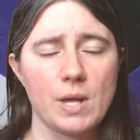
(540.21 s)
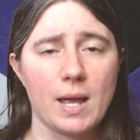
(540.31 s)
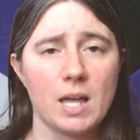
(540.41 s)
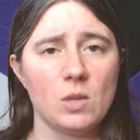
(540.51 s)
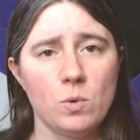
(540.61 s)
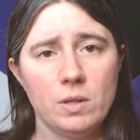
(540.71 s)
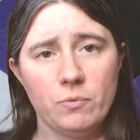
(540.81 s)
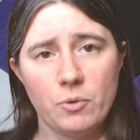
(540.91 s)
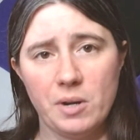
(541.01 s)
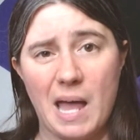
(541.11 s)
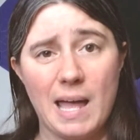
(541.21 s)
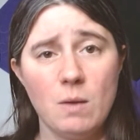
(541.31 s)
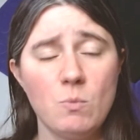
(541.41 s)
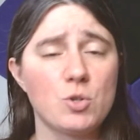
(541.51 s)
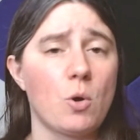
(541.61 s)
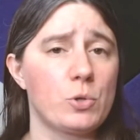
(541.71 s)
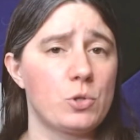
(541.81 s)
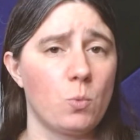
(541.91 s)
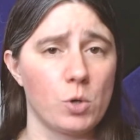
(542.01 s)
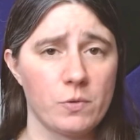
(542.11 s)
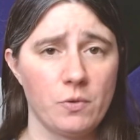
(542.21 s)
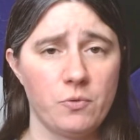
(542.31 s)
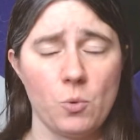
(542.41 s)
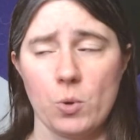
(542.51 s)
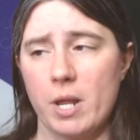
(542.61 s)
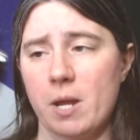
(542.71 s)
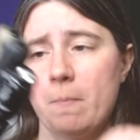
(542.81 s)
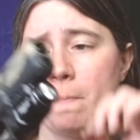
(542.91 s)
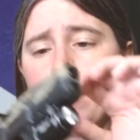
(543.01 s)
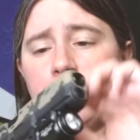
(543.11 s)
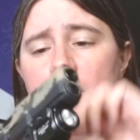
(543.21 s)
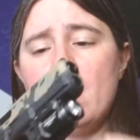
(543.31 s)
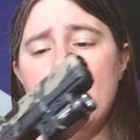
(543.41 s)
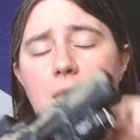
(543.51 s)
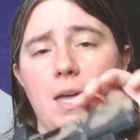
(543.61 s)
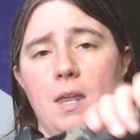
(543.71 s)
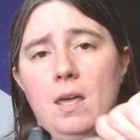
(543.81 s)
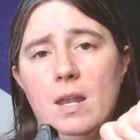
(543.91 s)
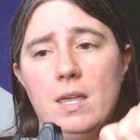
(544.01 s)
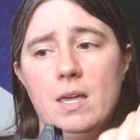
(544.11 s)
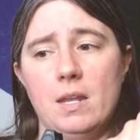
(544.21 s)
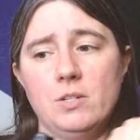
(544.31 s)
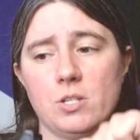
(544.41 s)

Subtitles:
I got the one for 9, which also works for 40. And again, it